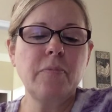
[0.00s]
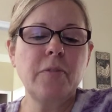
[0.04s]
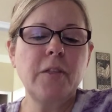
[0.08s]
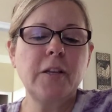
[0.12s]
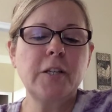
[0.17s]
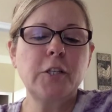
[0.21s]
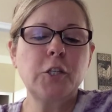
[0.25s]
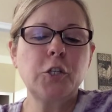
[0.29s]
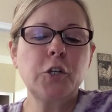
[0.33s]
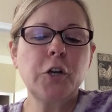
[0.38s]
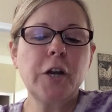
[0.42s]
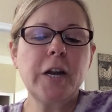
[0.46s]

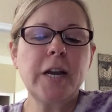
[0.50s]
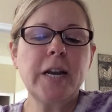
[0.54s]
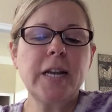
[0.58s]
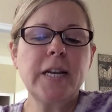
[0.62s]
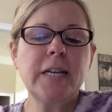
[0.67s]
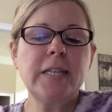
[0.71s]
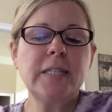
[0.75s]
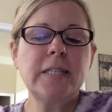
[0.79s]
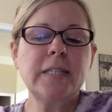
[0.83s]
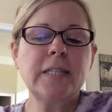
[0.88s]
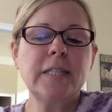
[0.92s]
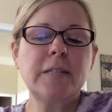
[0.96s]
the
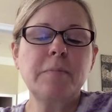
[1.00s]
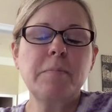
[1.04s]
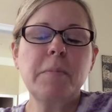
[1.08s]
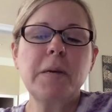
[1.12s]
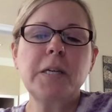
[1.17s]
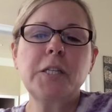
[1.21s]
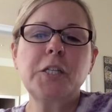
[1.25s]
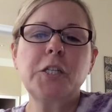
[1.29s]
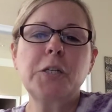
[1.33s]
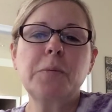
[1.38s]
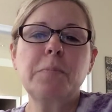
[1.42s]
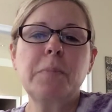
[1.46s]
treatise is
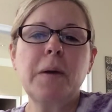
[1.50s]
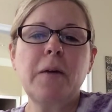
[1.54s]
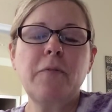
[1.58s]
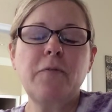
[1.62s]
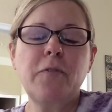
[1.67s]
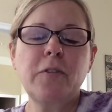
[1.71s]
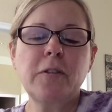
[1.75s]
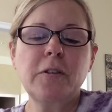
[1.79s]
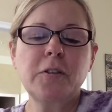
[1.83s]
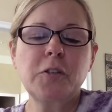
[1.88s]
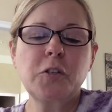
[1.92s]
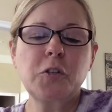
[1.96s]
mentioned by
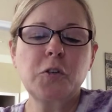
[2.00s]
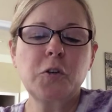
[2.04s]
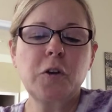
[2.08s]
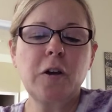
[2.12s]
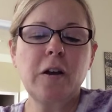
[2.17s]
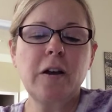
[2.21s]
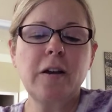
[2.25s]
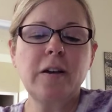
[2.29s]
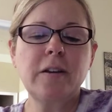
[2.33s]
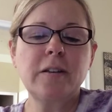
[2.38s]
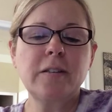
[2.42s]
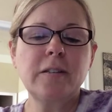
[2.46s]

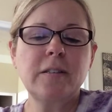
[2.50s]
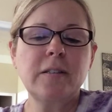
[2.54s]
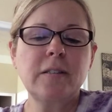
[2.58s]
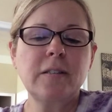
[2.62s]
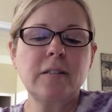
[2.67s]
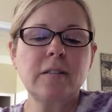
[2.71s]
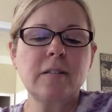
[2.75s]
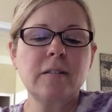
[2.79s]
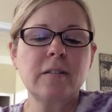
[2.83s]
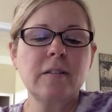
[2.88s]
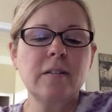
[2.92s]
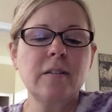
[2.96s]

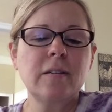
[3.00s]
Philostratus,